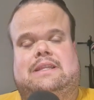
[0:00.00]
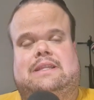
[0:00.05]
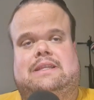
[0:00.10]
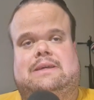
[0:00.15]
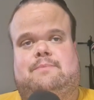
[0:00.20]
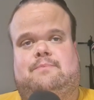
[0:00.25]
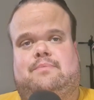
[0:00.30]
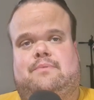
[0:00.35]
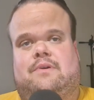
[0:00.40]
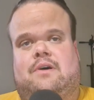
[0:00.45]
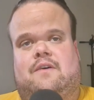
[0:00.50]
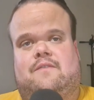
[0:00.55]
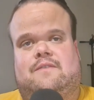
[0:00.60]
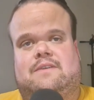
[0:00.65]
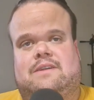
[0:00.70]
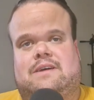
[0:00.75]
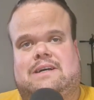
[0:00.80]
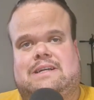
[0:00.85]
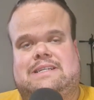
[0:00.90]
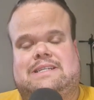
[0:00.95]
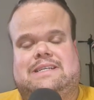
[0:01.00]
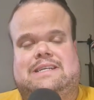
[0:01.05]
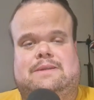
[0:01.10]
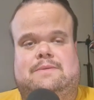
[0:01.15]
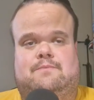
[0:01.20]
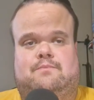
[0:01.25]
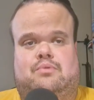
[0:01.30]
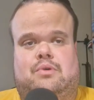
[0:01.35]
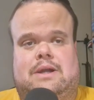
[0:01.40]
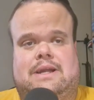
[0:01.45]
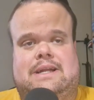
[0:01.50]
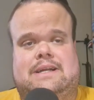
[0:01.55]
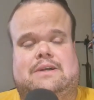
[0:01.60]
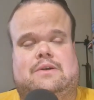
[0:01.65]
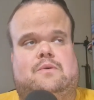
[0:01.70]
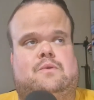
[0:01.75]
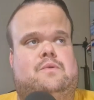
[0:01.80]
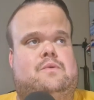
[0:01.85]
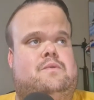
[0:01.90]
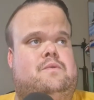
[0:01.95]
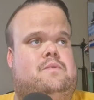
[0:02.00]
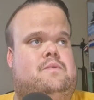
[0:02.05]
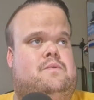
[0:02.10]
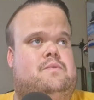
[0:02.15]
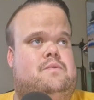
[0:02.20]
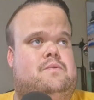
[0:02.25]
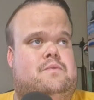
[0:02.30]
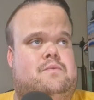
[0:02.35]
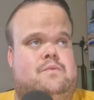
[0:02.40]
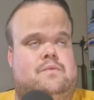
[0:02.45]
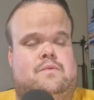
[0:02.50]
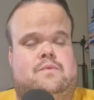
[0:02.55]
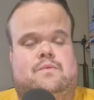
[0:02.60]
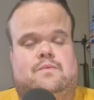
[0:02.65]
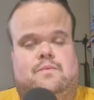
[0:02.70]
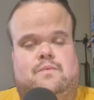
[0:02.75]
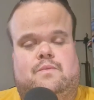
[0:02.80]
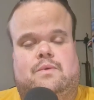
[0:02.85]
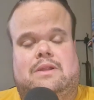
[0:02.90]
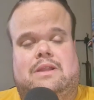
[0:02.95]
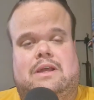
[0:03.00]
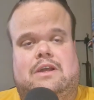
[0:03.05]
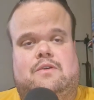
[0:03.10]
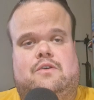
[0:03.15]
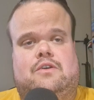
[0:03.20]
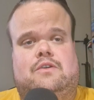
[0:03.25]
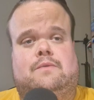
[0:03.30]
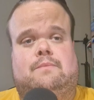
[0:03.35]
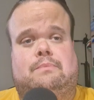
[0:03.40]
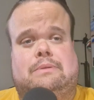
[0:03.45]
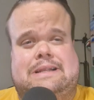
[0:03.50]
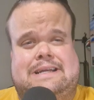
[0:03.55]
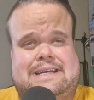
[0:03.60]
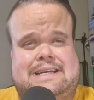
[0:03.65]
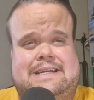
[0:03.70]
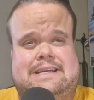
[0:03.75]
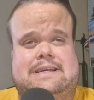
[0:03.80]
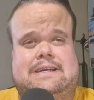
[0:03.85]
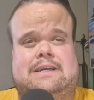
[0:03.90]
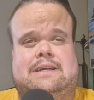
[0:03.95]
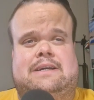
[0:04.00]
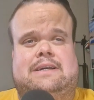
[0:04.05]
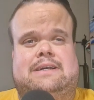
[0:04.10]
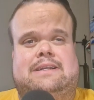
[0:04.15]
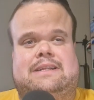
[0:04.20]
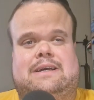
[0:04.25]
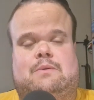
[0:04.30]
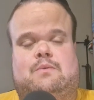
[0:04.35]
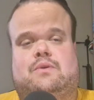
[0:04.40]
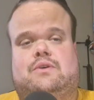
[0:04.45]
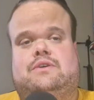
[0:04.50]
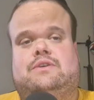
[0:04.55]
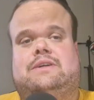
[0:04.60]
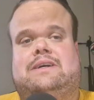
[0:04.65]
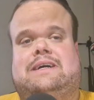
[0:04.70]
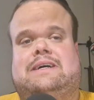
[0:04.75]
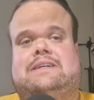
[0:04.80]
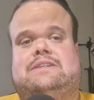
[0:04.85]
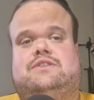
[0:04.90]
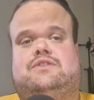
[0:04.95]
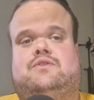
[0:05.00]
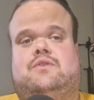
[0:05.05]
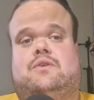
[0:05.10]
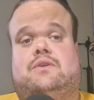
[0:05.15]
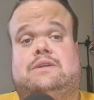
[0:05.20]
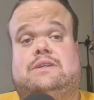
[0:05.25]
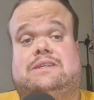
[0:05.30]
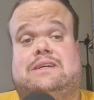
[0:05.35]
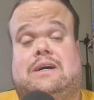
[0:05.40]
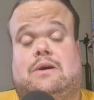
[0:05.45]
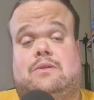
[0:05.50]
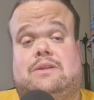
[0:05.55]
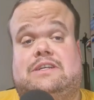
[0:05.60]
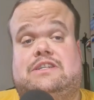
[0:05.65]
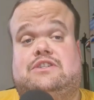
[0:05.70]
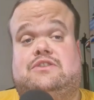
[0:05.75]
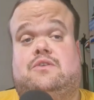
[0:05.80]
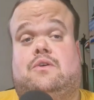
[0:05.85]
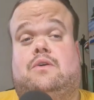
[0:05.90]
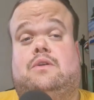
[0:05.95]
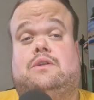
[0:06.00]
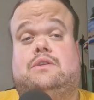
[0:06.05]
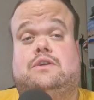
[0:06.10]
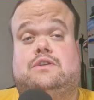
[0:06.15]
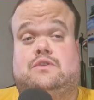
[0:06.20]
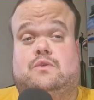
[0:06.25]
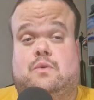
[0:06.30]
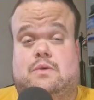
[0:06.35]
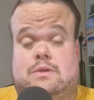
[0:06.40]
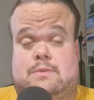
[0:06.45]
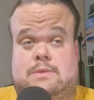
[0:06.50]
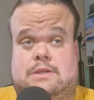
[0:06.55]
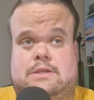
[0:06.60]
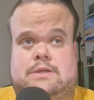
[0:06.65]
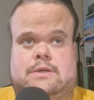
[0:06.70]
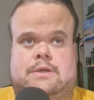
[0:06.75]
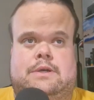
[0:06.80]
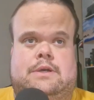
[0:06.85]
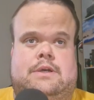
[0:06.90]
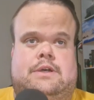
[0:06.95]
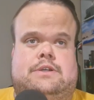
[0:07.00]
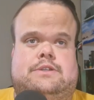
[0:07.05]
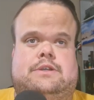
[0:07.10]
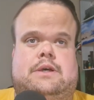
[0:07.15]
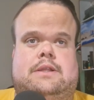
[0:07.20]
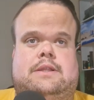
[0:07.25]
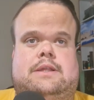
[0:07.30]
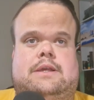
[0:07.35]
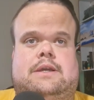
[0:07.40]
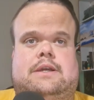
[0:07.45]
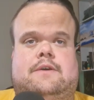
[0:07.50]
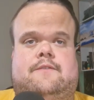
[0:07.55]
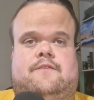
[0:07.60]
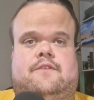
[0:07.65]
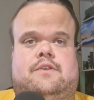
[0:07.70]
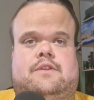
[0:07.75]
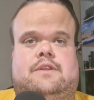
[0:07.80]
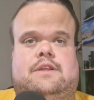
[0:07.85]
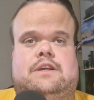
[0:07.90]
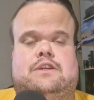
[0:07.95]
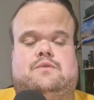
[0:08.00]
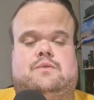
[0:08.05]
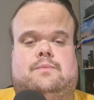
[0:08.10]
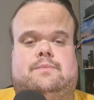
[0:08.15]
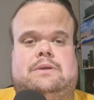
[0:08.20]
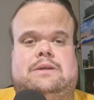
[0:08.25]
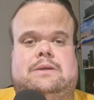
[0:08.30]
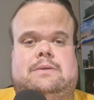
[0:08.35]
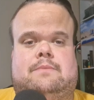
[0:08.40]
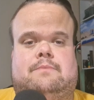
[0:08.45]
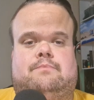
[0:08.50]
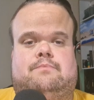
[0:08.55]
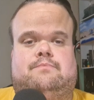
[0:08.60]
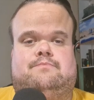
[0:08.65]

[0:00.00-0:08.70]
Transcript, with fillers: the COVID 19 break or, or, or, when they couldn't play, they weren't as strong as how they started the tournament. So I think a few things will be